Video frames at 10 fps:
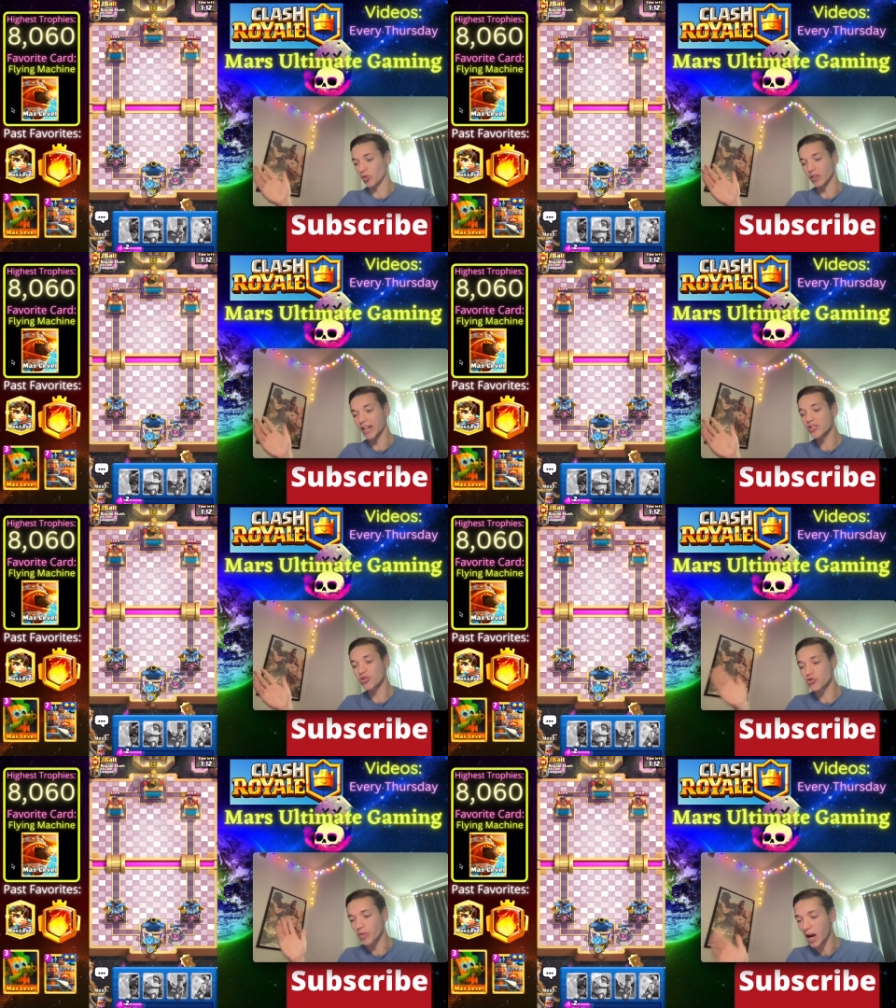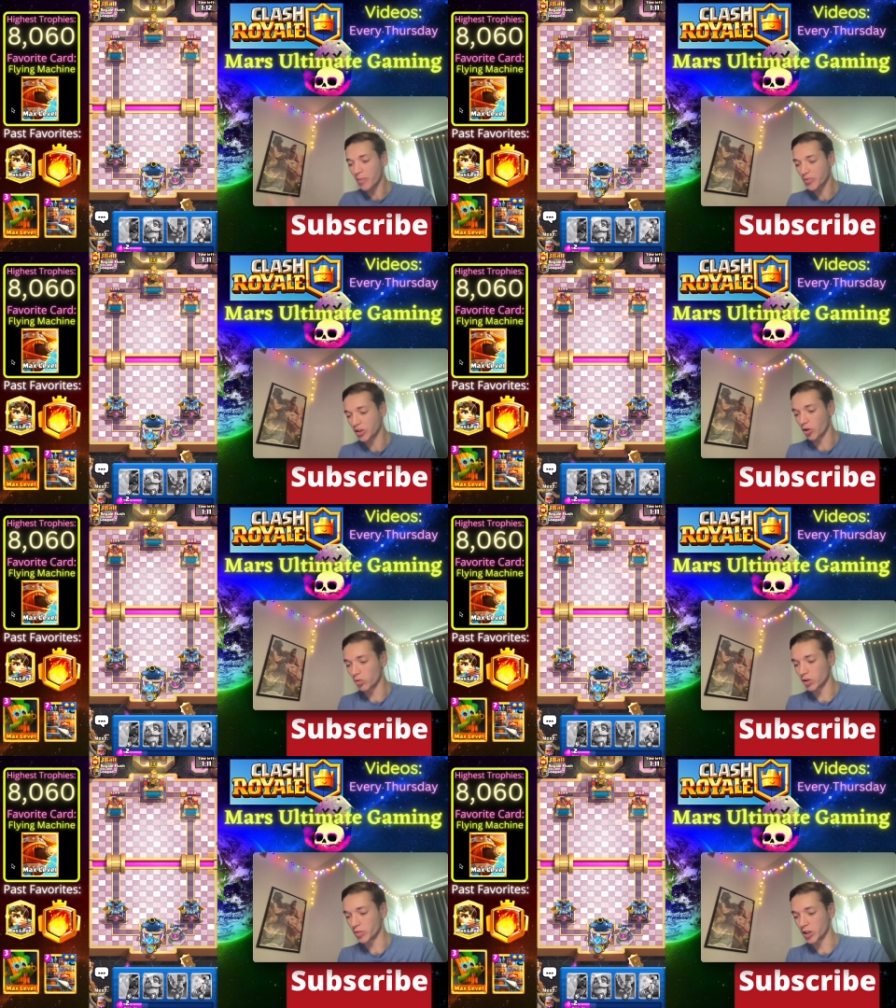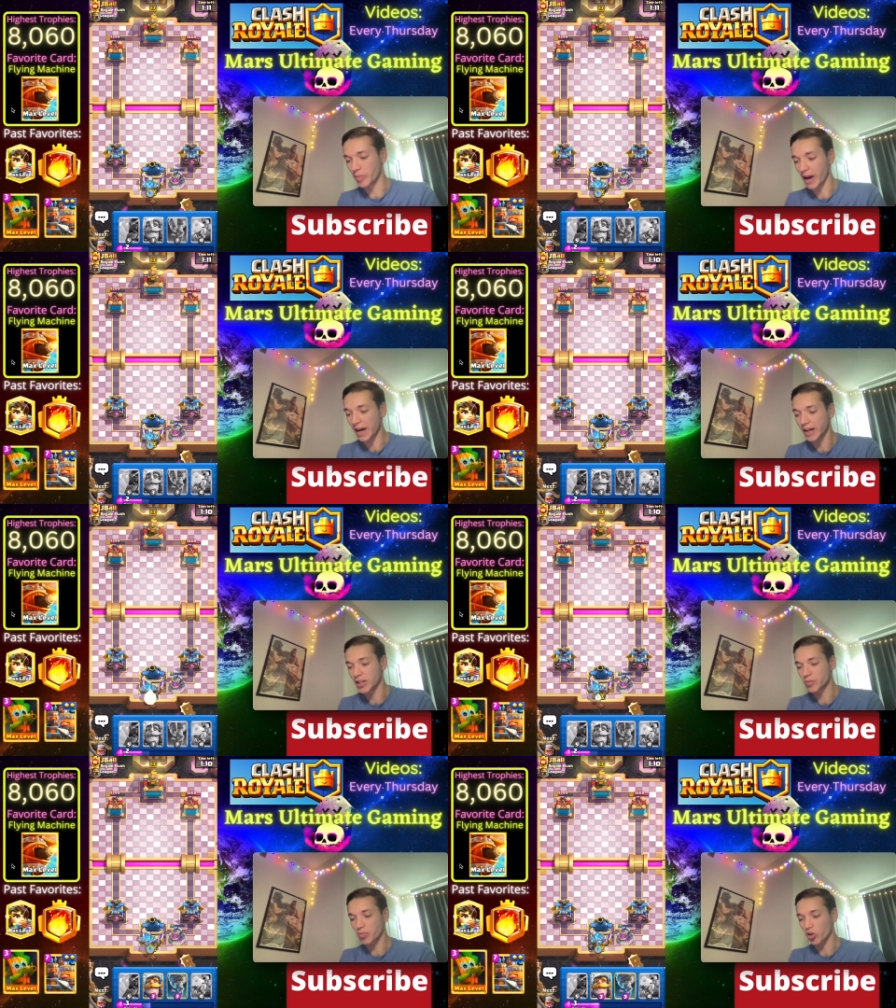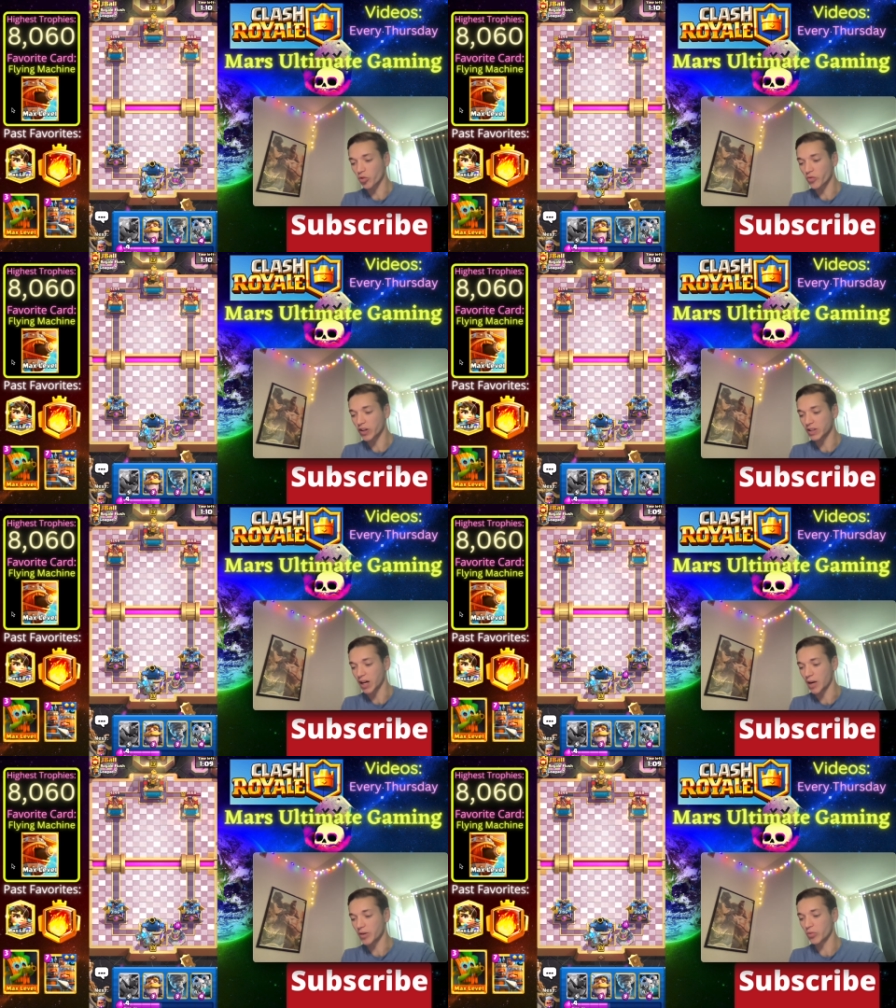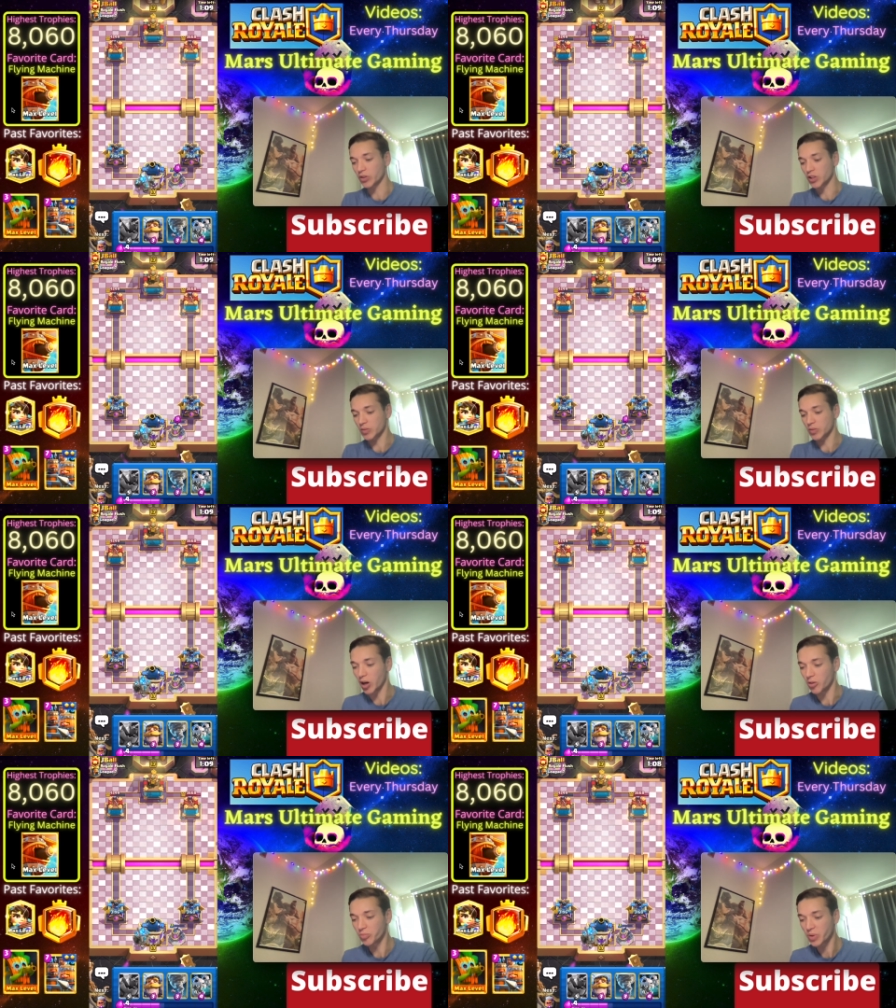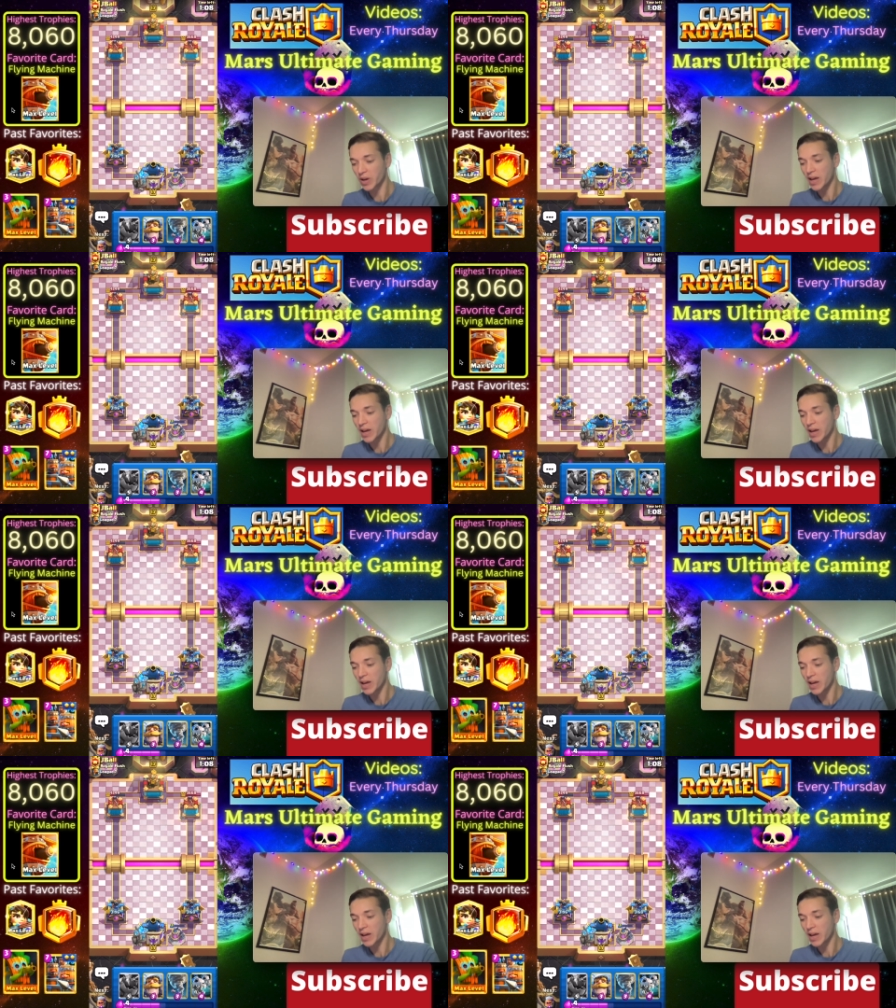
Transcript: let's drop the Golem in the back, guys. Perfect timing with this pump.